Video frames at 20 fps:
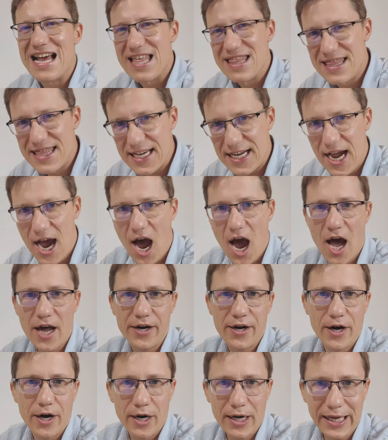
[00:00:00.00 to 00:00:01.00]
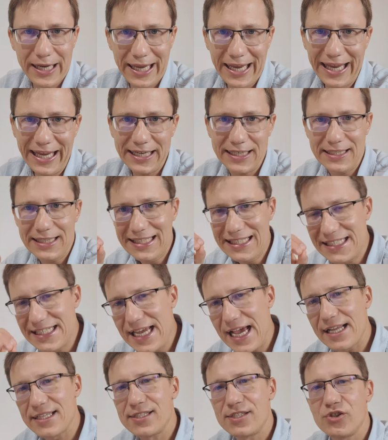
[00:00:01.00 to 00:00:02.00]
the harder it
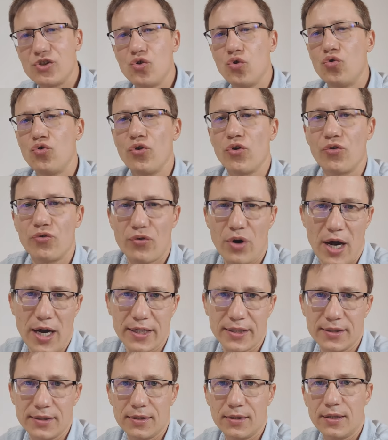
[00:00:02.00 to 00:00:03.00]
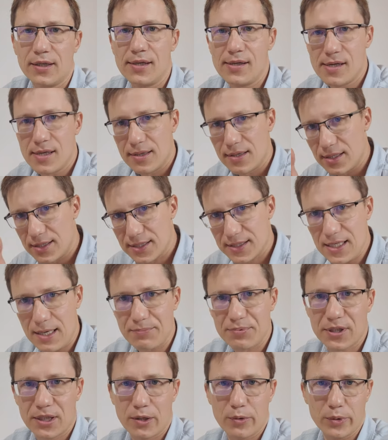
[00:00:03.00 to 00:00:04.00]
gets to rewrite the
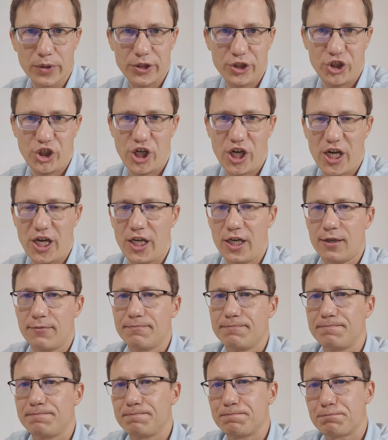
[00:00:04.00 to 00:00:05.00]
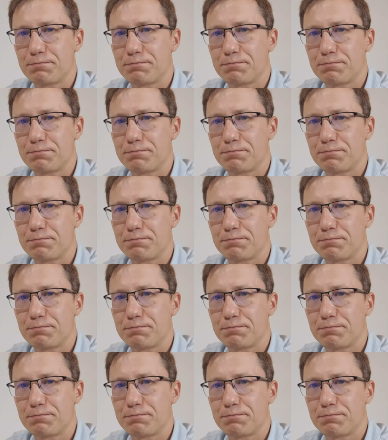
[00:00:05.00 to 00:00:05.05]
subsequent chain.